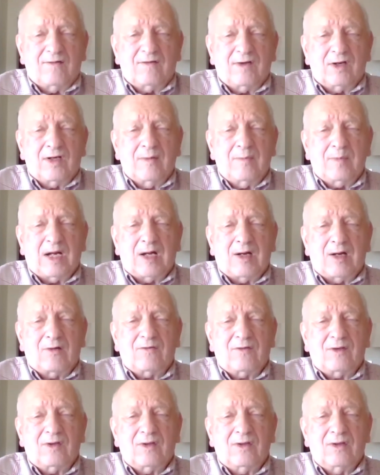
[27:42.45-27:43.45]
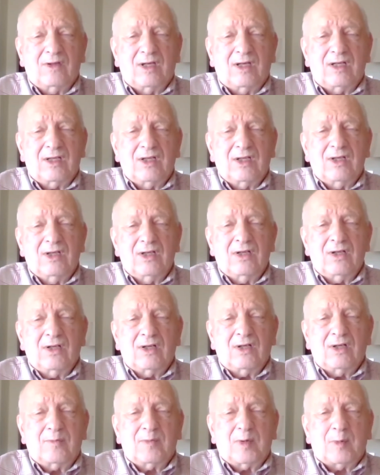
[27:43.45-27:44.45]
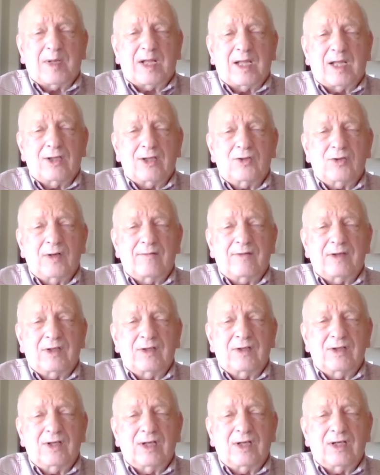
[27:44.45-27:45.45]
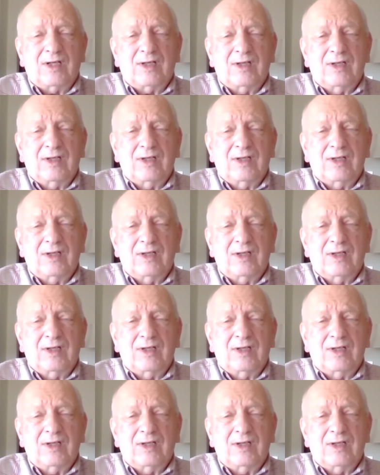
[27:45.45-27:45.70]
very powerful propeller-driven